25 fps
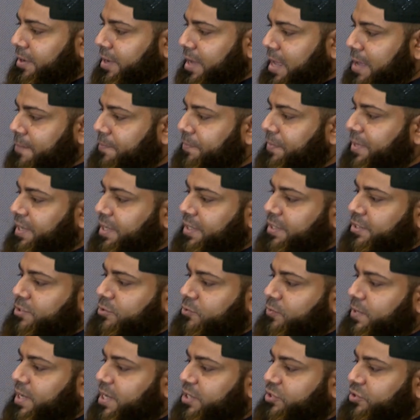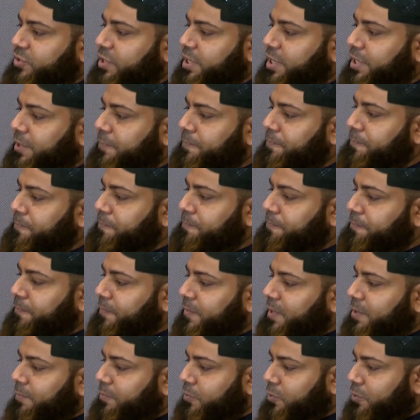companies to actually
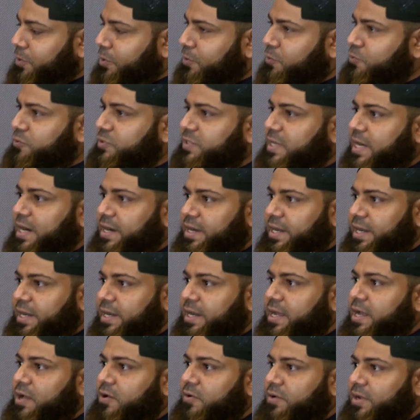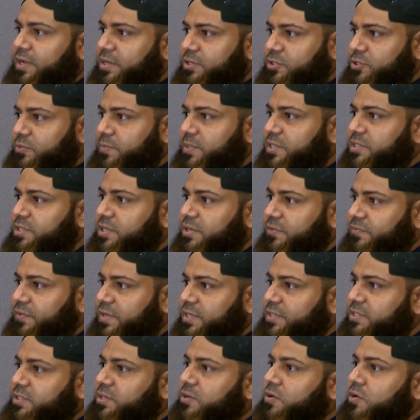produce that data on customer's
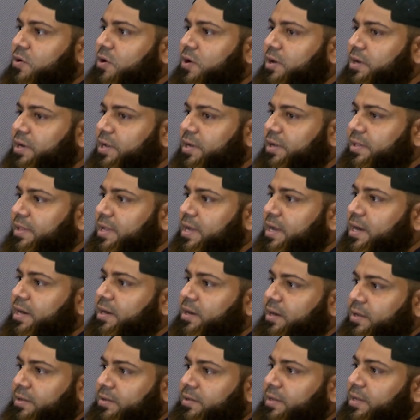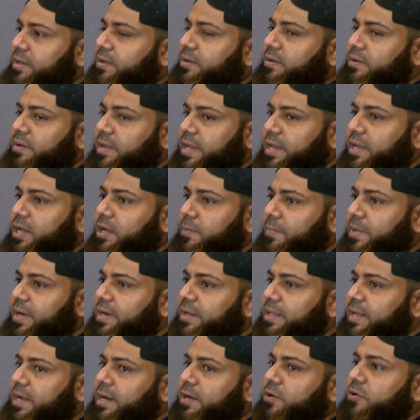request, alter that, like
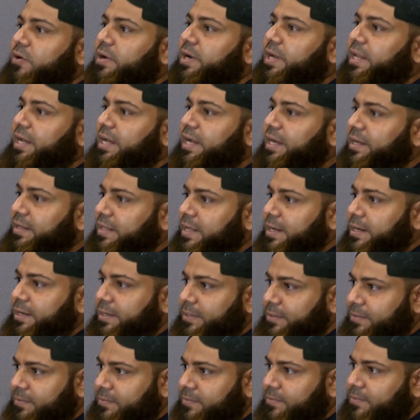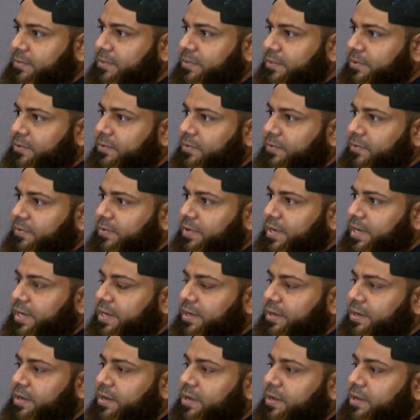amend that or delete that,
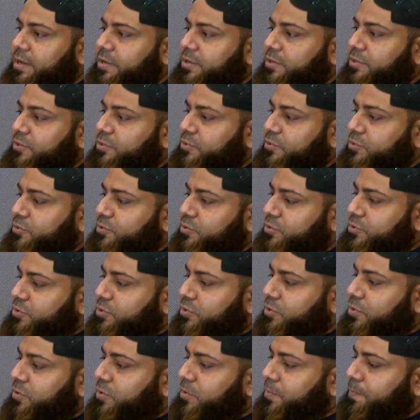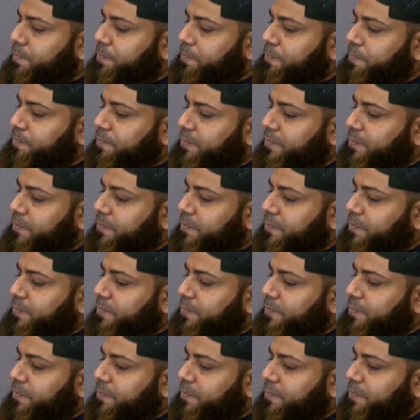right? So